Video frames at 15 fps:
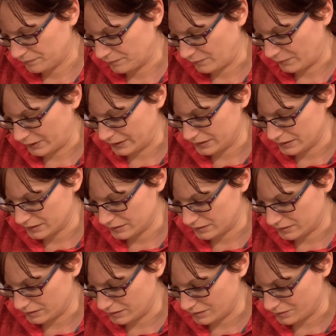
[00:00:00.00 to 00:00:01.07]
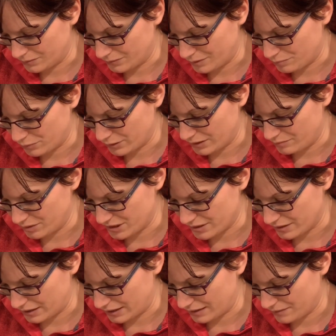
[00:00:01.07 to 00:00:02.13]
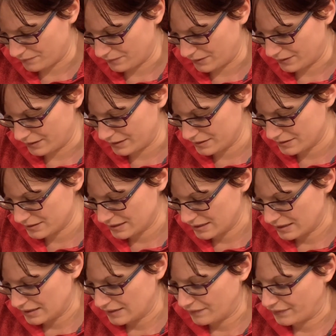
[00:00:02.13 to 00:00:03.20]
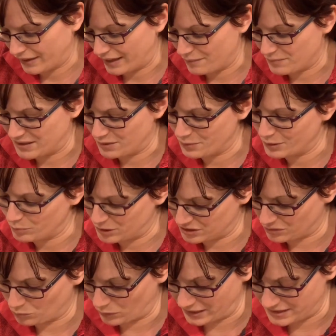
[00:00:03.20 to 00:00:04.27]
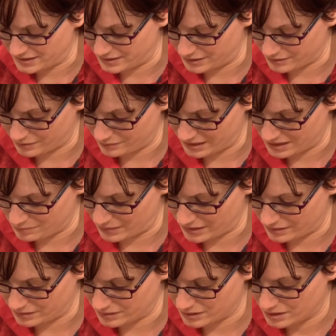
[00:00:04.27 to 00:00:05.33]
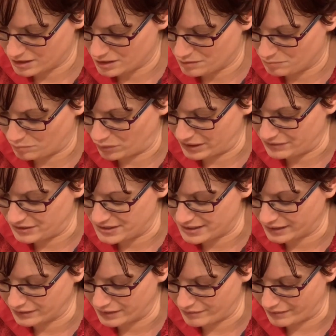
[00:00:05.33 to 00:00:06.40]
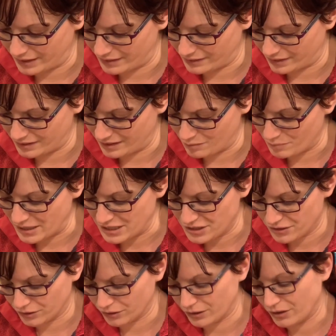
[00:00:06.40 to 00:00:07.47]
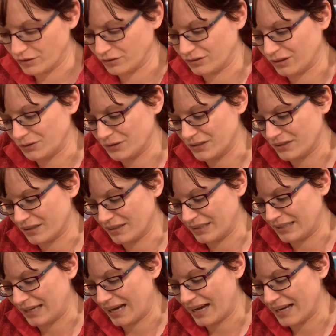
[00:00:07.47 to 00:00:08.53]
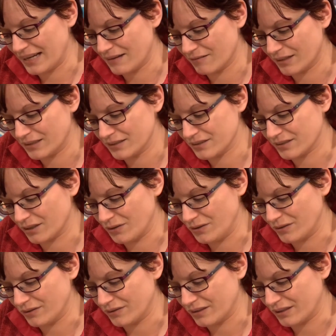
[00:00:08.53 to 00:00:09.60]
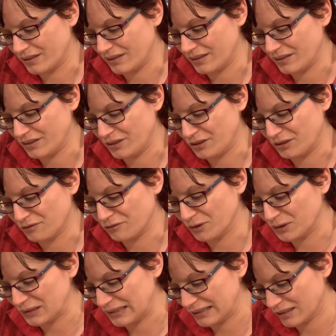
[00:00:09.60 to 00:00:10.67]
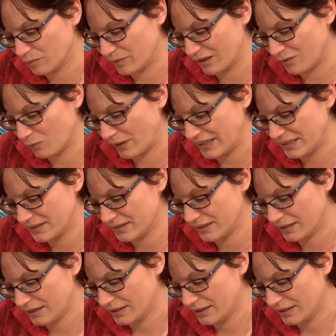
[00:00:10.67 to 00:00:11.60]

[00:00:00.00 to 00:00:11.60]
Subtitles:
Right, so we're pretty much there with this. There will be some wastage from this method, but if you tell your vet that, they'll make sure that your dose is at the higher end, so you could afford a little bit of waste.